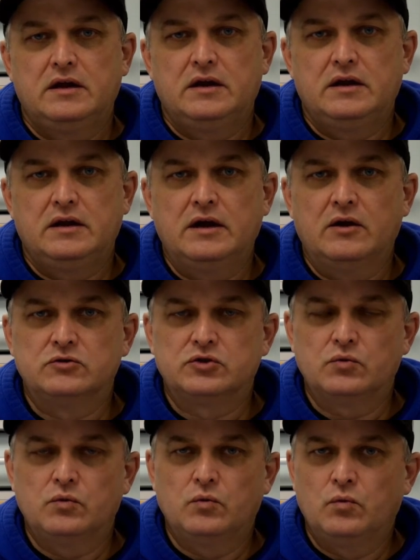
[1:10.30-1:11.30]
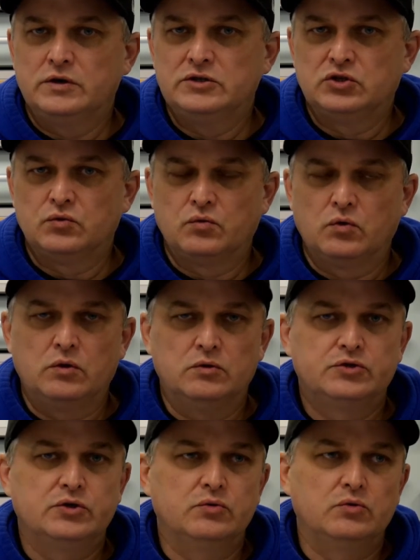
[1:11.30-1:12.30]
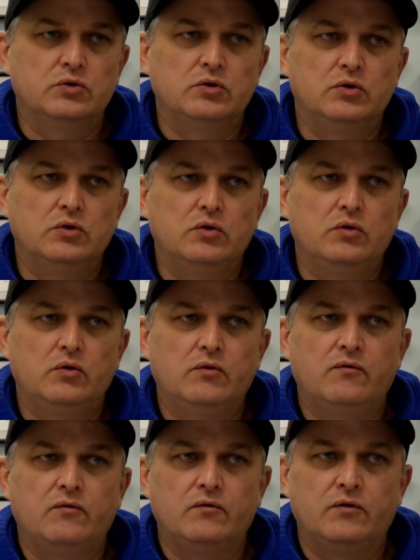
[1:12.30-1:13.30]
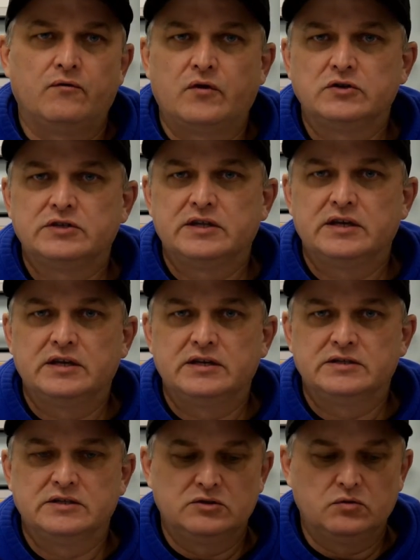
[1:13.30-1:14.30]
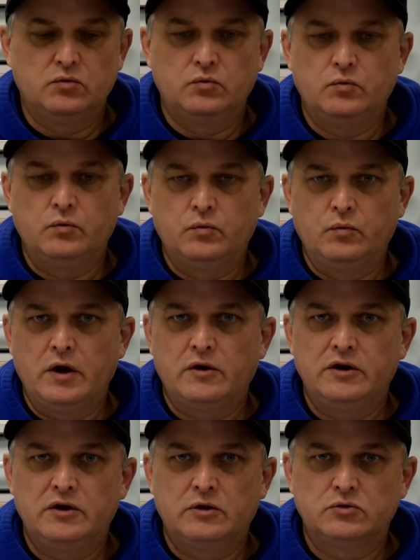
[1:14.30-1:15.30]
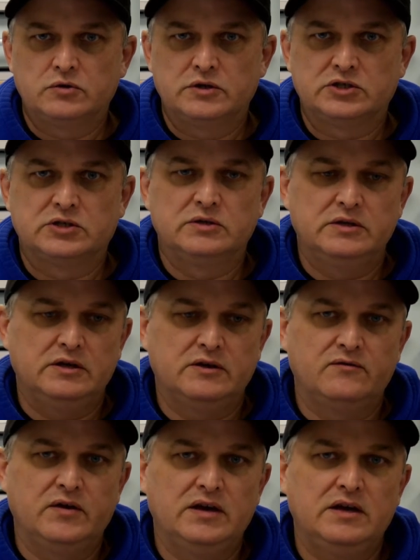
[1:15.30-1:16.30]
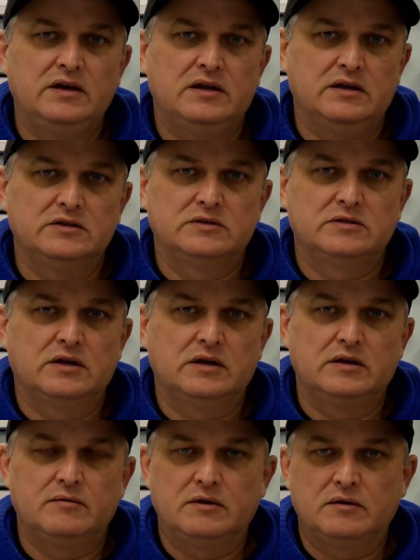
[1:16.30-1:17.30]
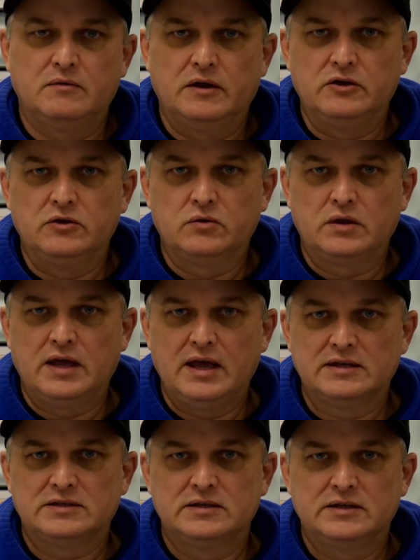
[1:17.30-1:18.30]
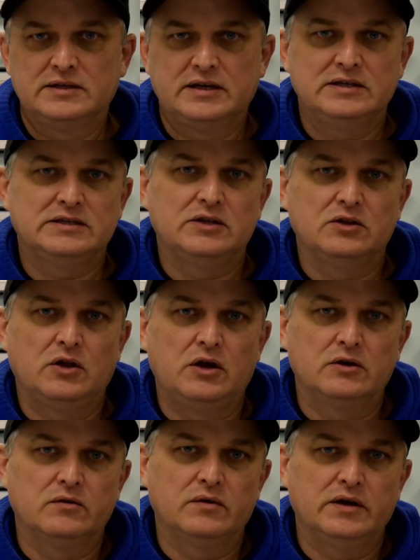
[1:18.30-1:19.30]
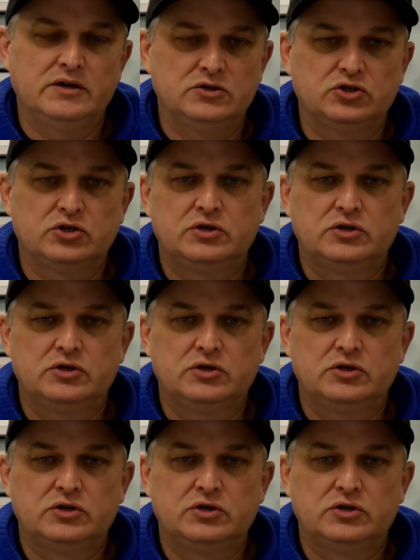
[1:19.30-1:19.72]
Now, so what is the rule? So the first thing is we already know traditionally evade has let you cancel a dice at long range,